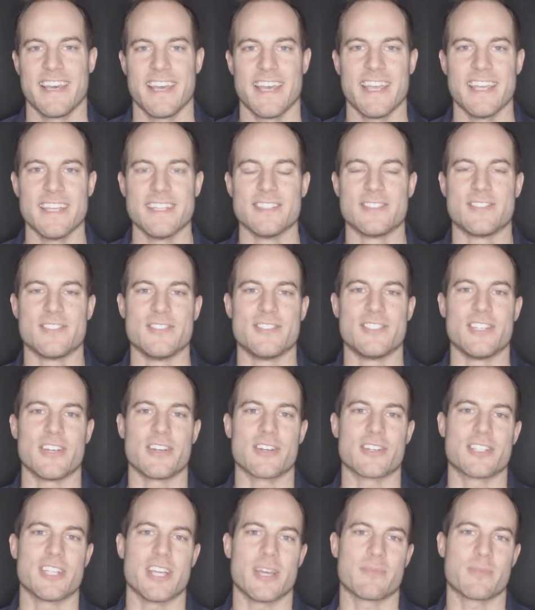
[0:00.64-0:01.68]
Hey, this is
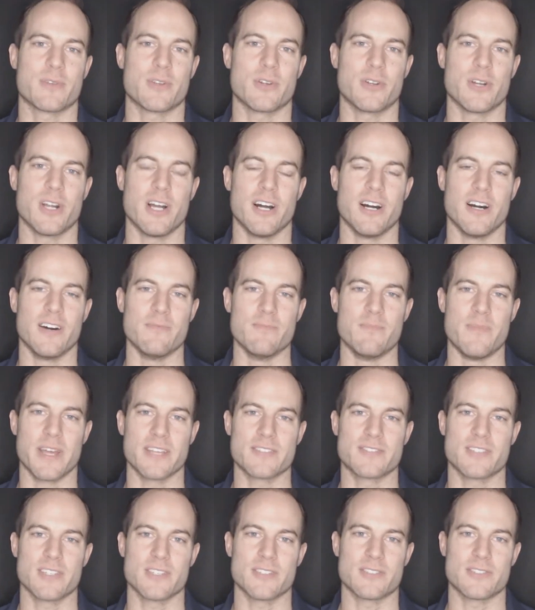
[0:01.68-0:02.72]
Derek Depker of
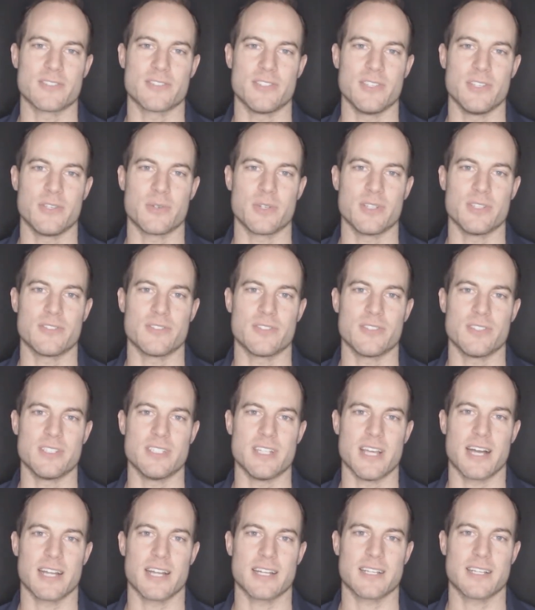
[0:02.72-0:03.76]

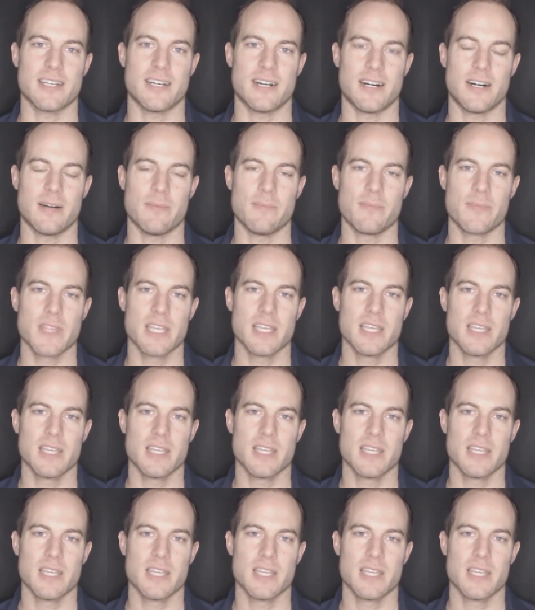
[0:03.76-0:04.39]
bestsellersecrets.com.